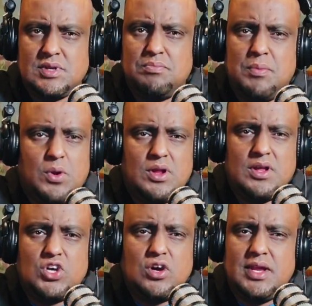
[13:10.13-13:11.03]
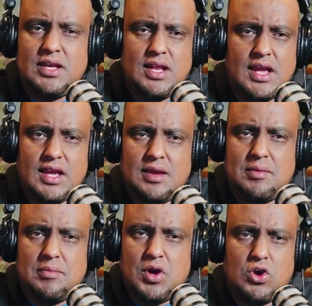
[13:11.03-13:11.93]
people in Germany, like
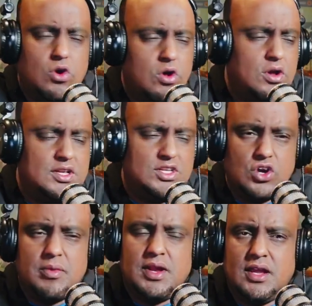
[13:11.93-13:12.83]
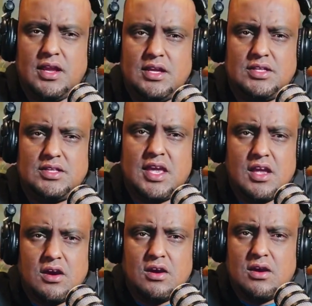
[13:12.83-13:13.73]
a girl in Germany
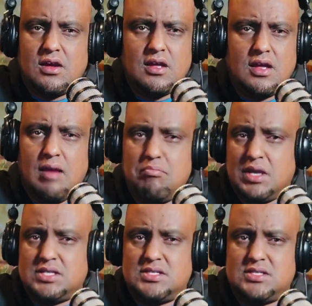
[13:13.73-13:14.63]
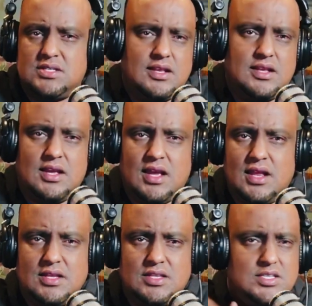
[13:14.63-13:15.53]
taking a bus,
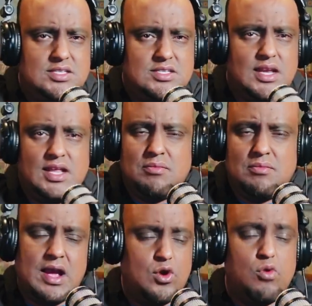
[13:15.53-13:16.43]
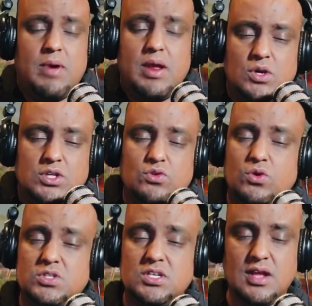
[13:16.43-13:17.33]
and she's sitting in the back. Nobody wants to go
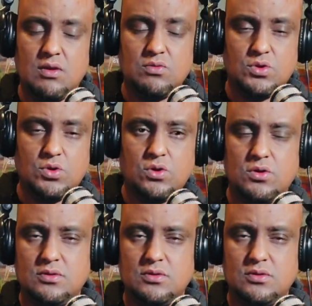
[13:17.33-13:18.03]
sit down with her.